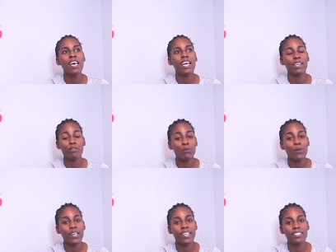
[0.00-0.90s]

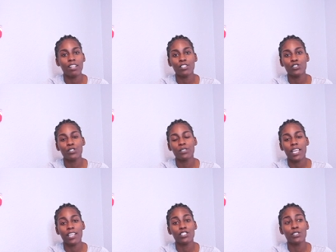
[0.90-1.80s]
everyone at Dollar Tree was
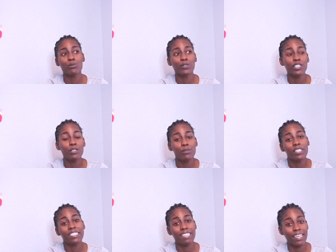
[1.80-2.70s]
actually really,
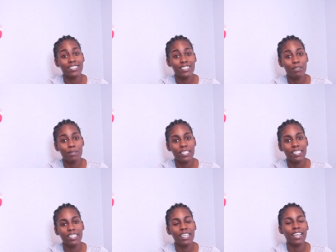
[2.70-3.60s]
really nice to me,